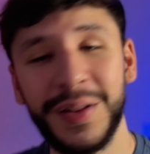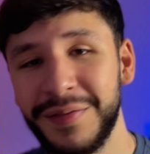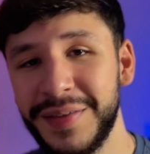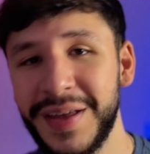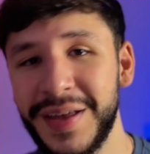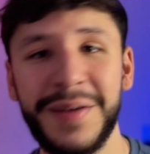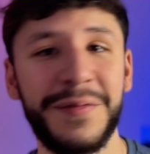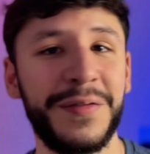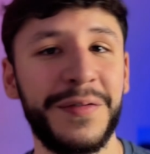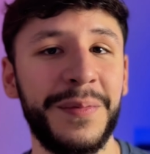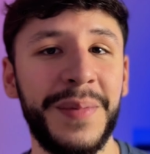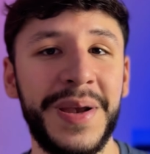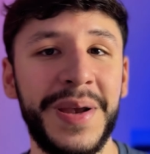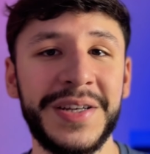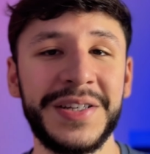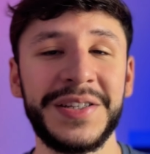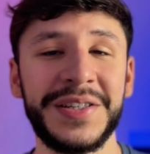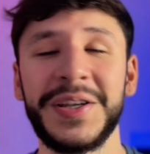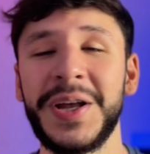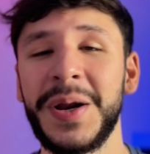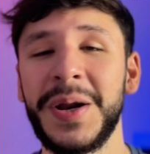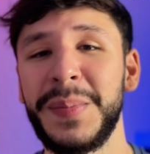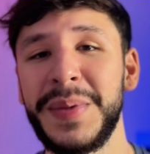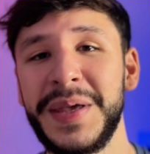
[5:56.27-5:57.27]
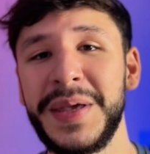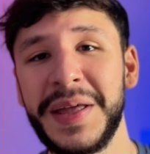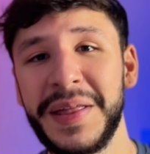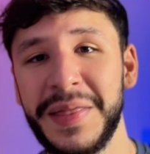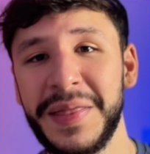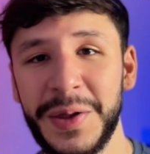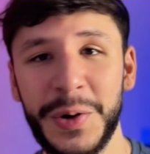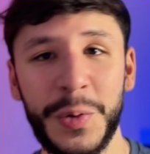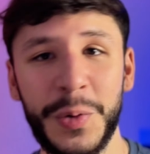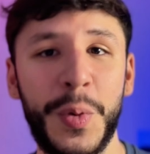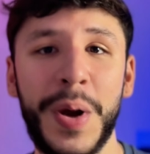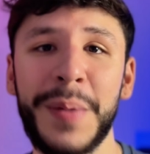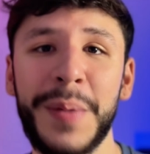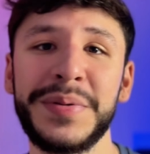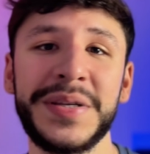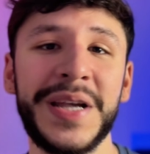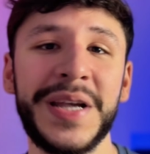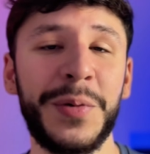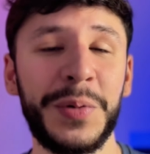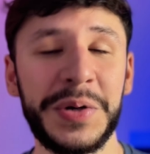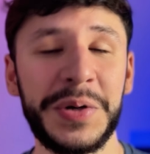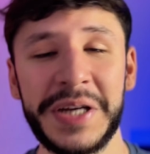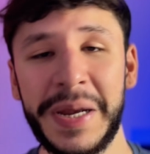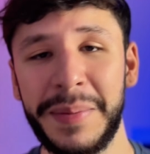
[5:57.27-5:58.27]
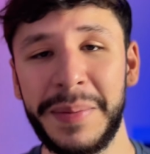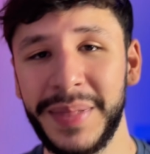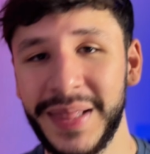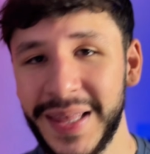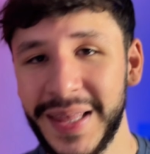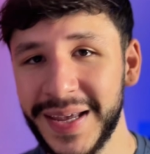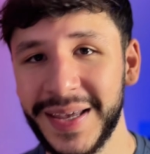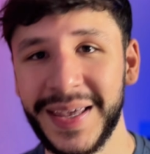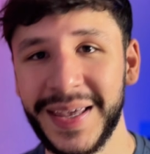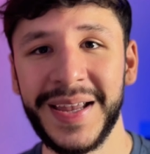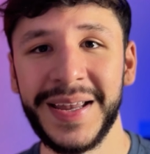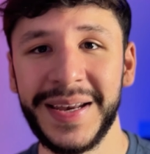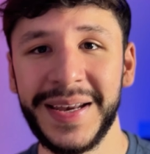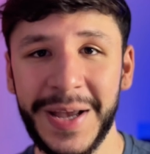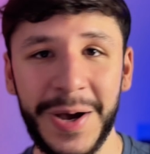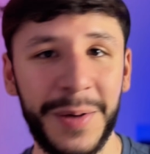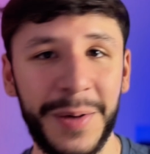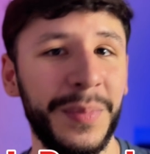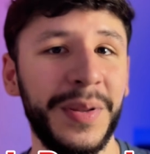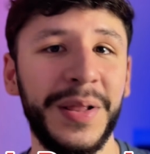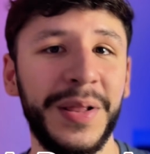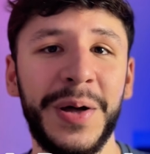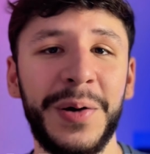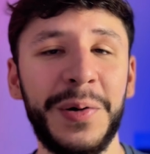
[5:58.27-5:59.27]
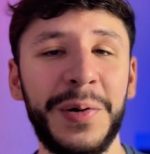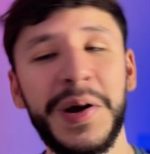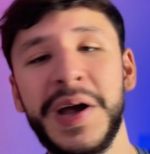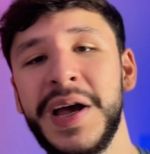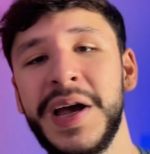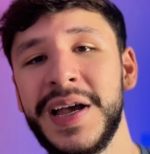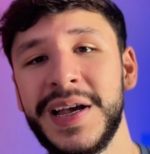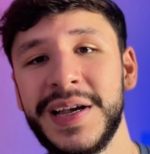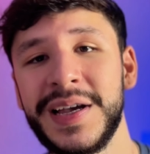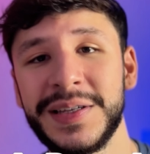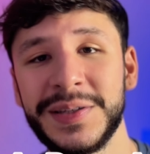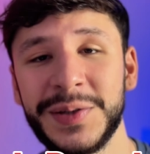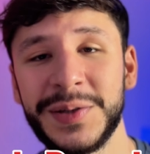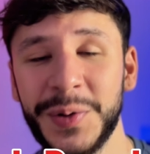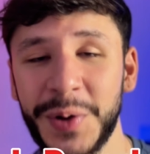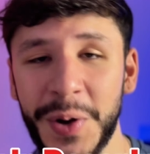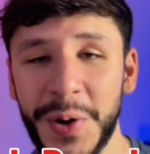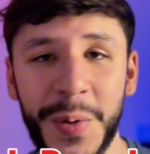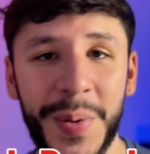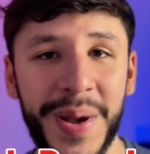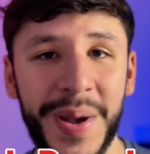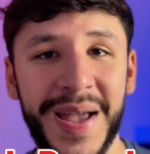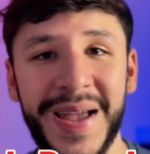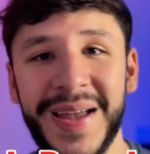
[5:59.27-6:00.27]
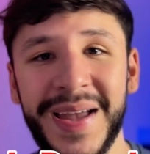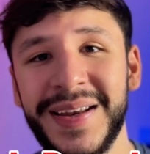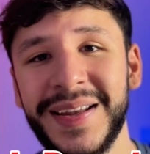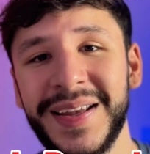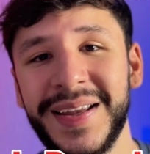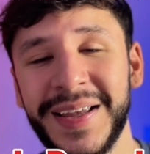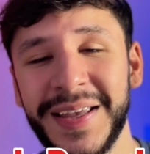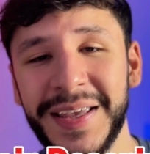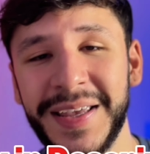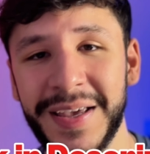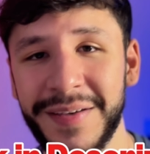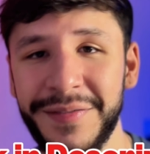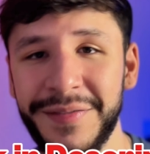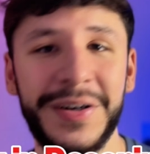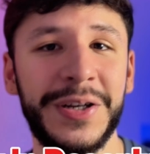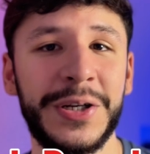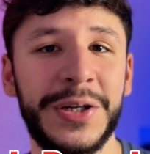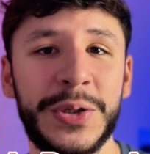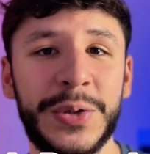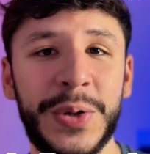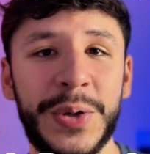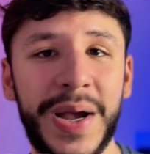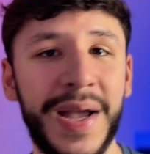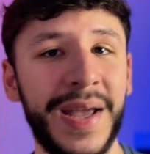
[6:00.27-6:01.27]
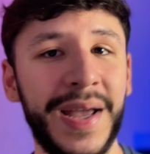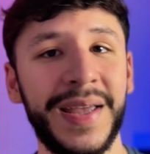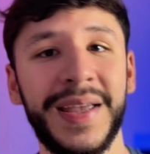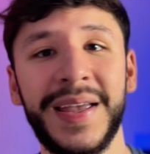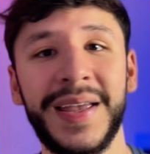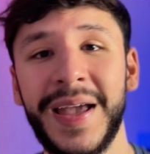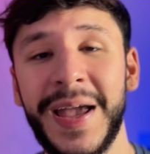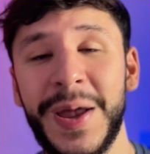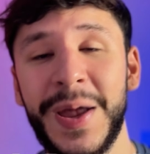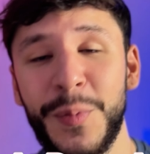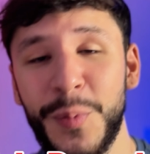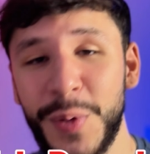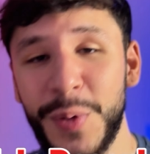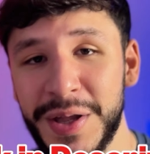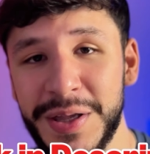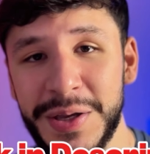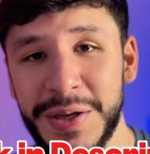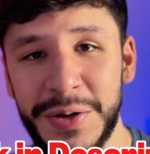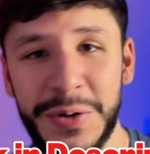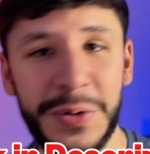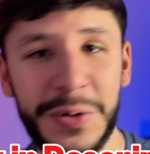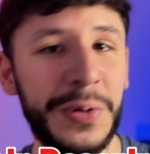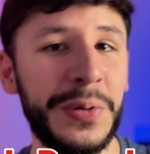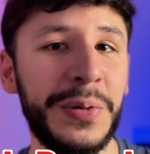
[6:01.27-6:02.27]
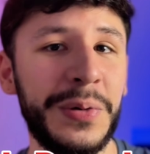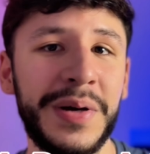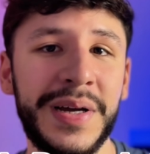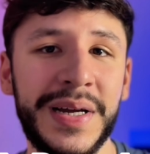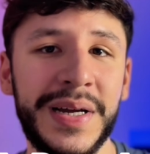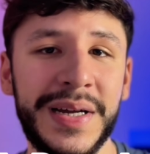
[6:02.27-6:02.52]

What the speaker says: of that information is going to be in their website, which I'm linking down below. So go ahead, give it a try. And when you do,